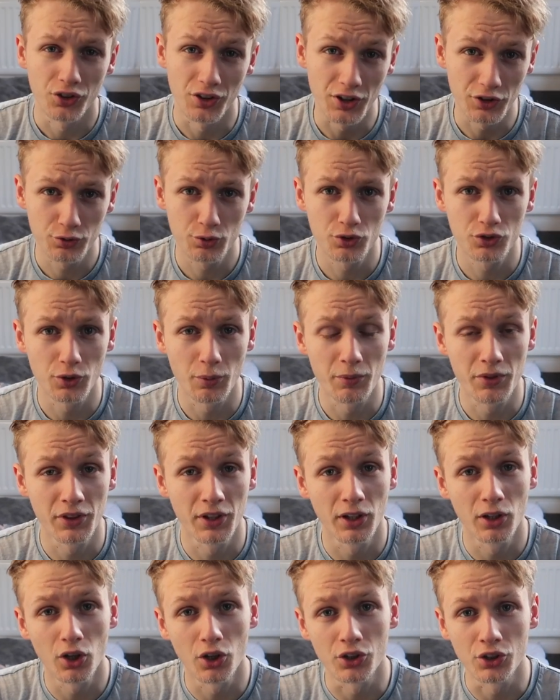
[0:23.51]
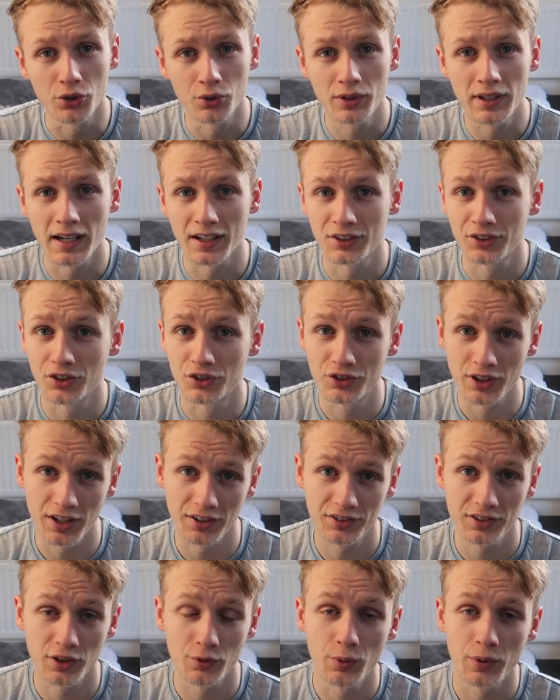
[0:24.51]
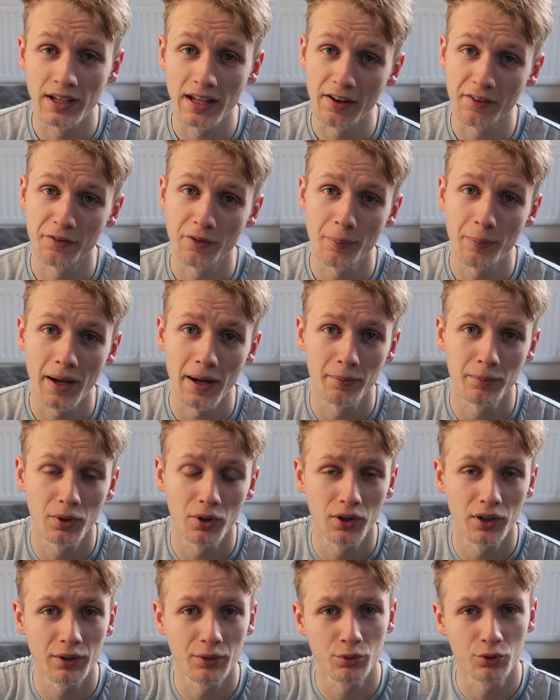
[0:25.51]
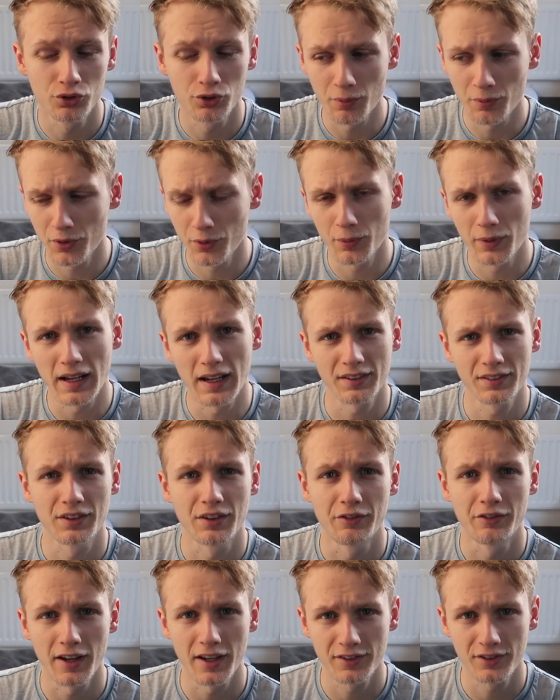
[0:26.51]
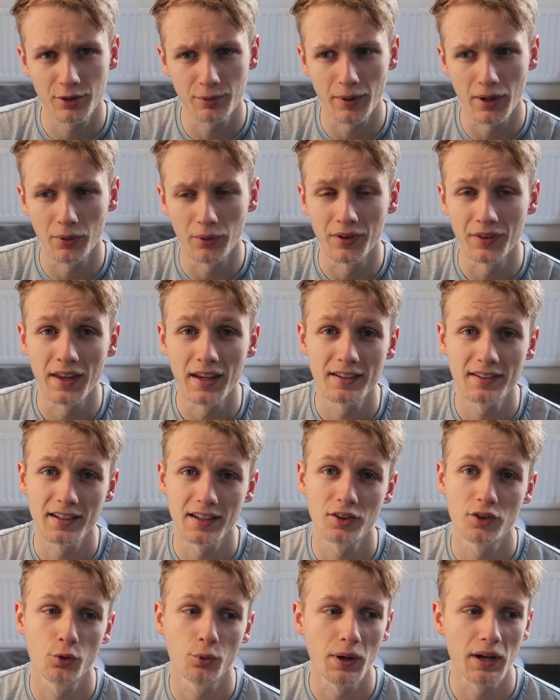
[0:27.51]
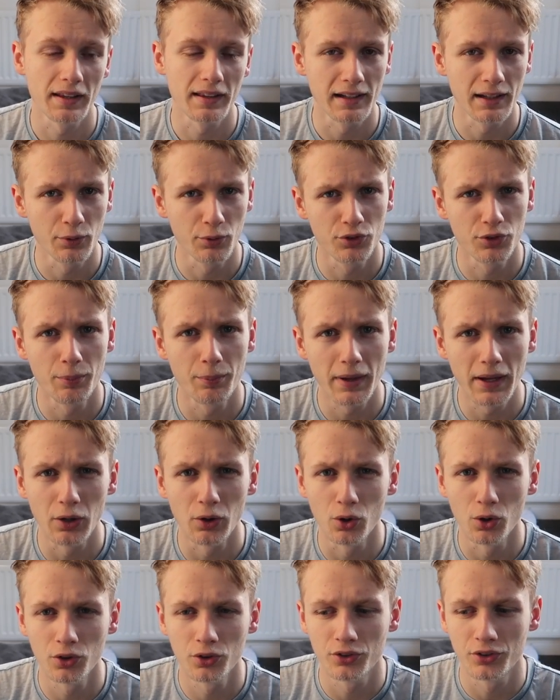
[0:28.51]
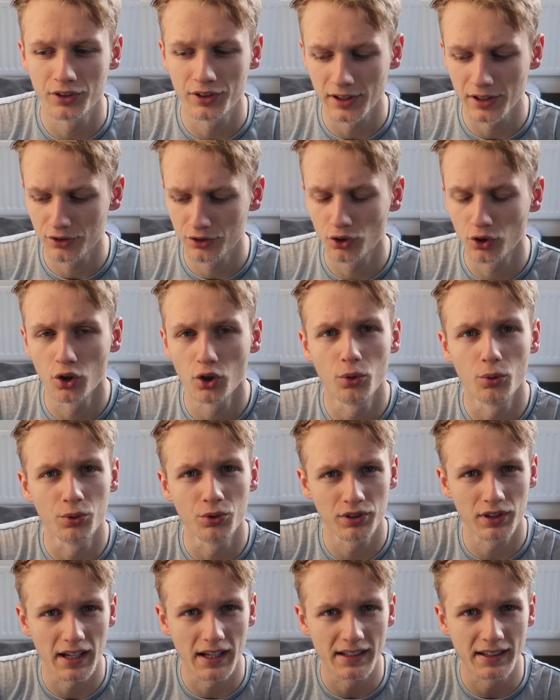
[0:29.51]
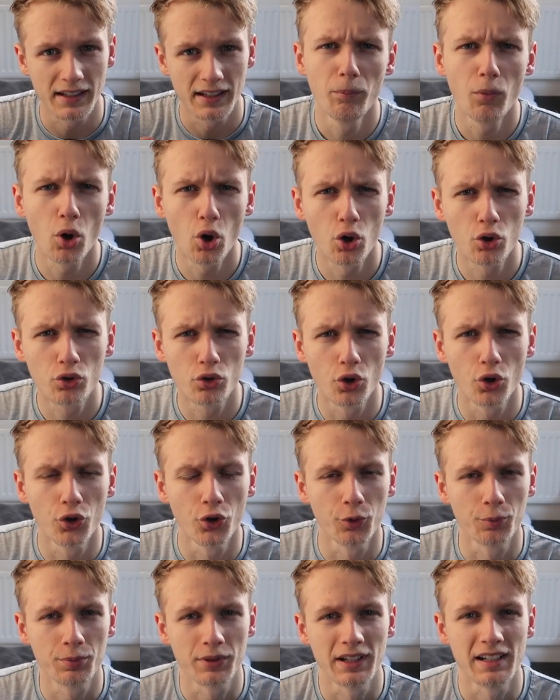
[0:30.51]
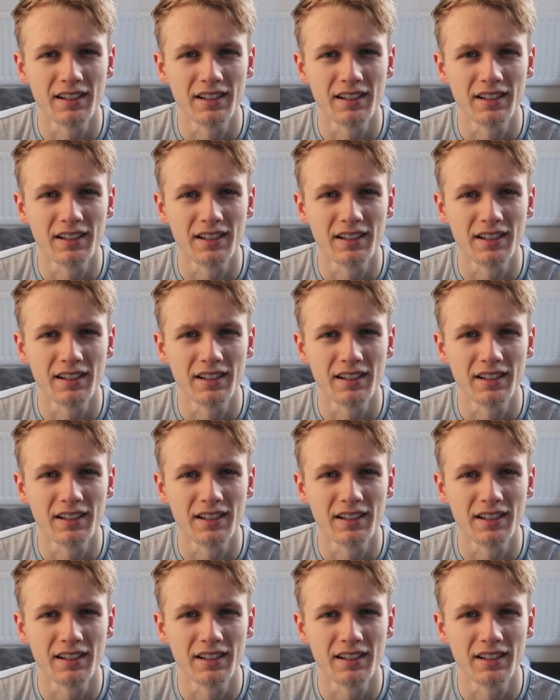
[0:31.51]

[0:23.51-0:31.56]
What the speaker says: So this was something a lot of you guys suggested we get for Pablo. It was something we asked the vets about and they said to wait till he was a bit older, until his coat was like more grown up,